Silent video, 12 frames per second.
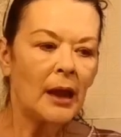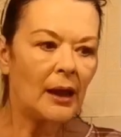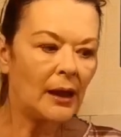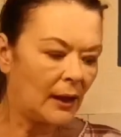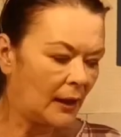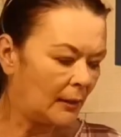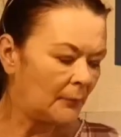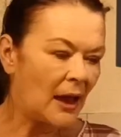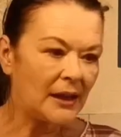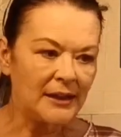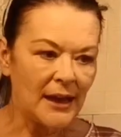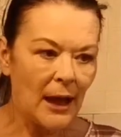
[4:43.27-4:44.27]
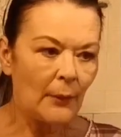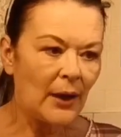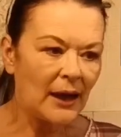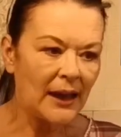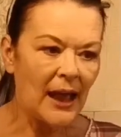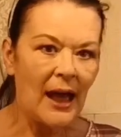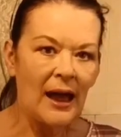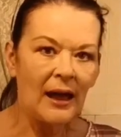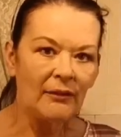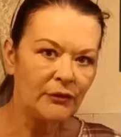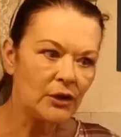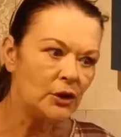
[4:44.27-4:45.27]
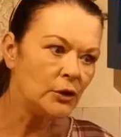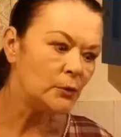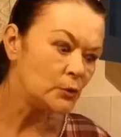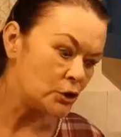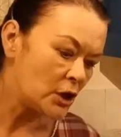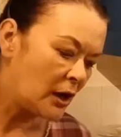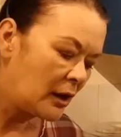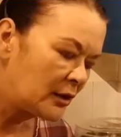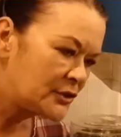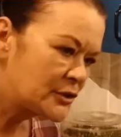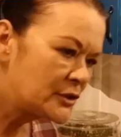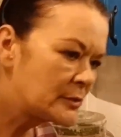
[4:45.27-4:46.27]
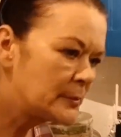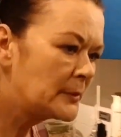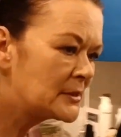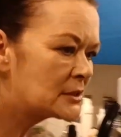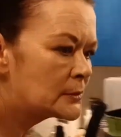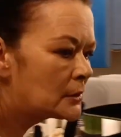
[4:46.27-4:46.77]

And now I have the new jar, excuse me, Mr.